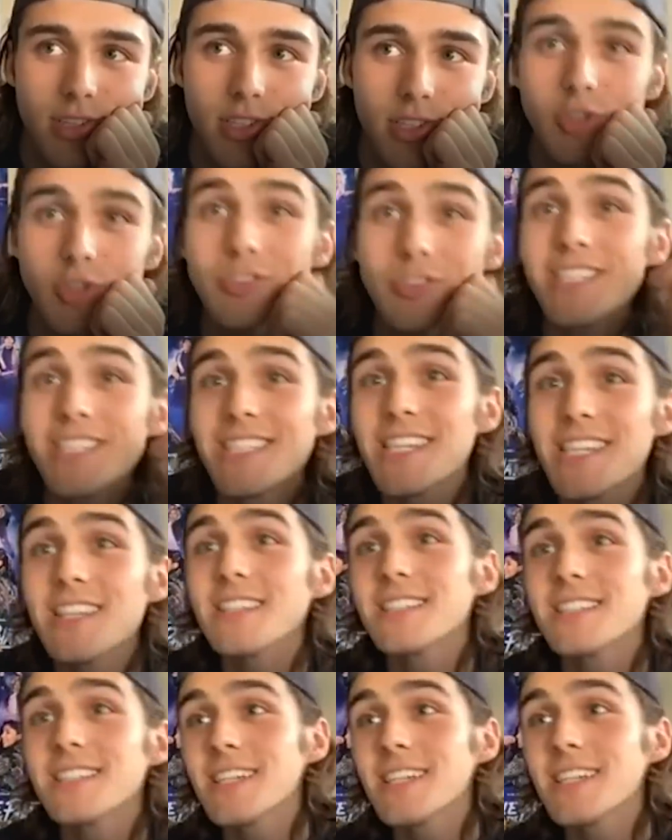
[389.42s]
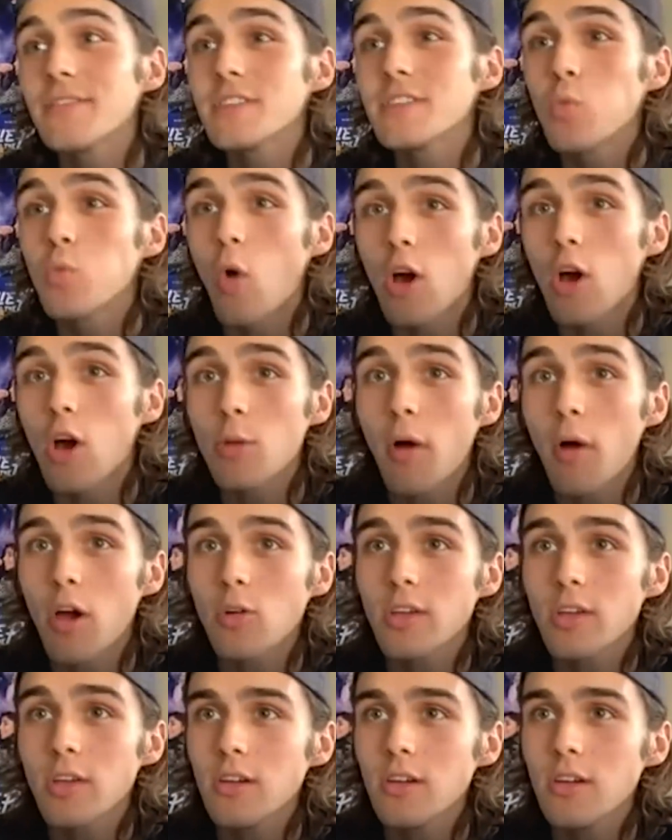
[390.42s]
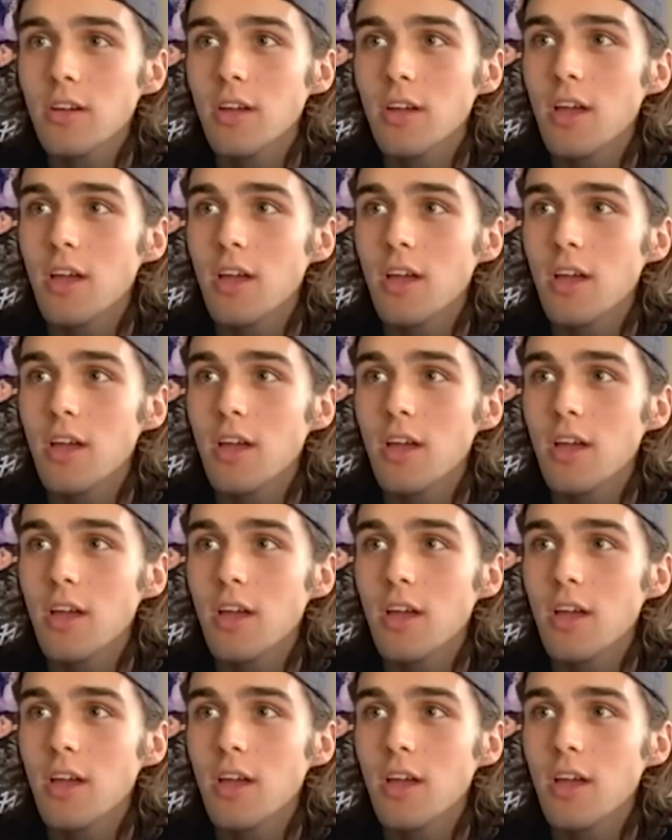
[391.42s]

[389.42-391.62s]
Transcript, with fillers: Did you see the size of his water bottle here?